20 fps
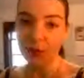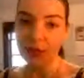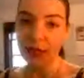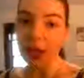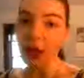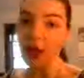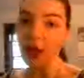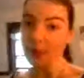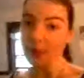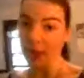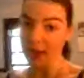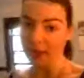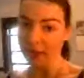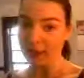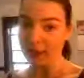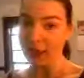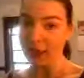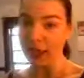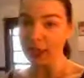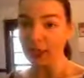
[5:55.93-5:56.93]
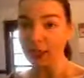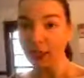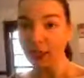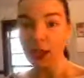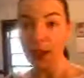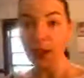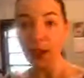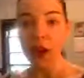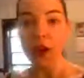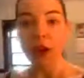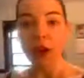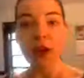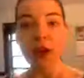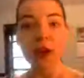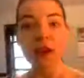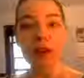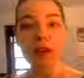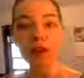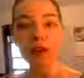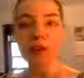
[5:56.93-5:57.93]
Right now I'm packing in
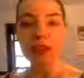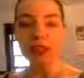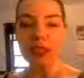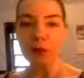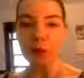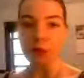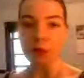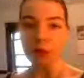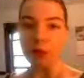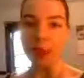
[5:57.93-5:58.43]
deep